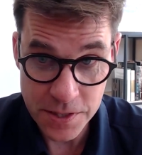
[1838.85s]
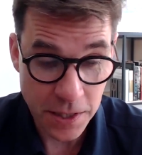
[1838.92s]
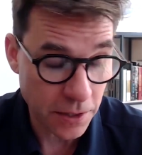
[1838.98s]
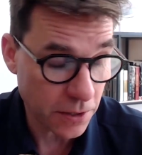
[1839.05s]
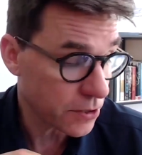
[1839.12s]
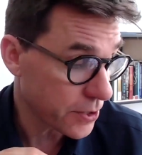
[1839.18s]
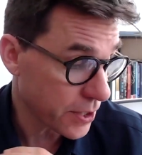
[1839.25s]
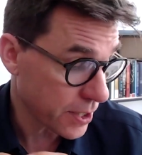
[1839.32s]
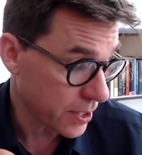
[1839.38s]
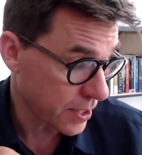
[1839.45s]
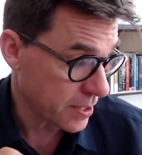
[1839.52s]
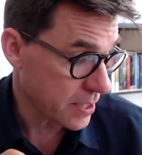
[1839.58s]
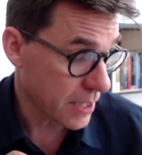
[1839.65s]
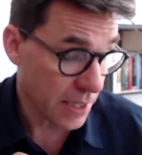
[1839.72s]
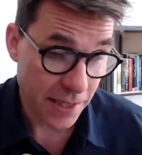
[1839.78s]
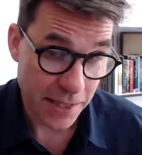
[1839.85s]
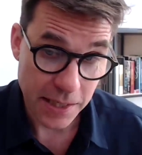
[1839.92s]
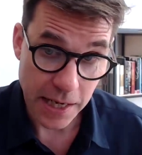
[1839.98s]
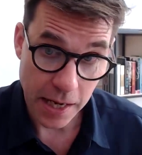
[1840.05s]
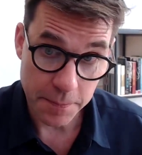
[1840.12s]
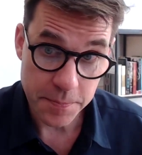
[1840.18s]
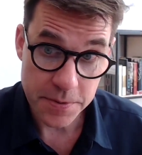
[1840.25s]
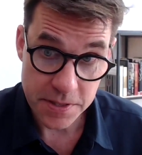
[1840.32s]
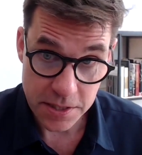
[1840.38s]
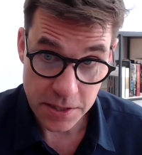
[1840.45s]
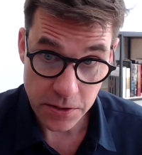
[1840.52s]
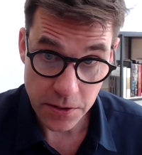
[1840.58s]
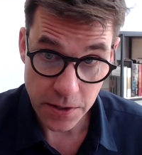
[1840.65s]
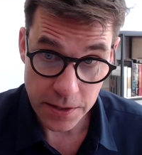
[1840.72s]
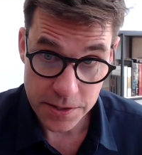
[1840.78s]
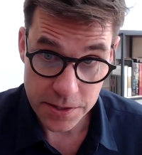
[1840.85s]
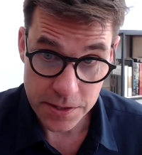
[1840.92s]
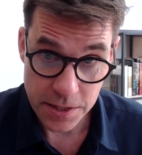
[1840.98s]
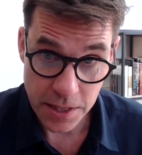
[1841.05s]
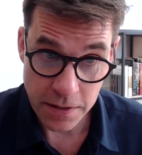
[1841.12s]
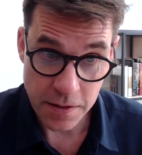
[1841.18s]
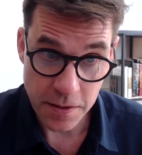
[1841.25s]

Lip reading: including an EDM series in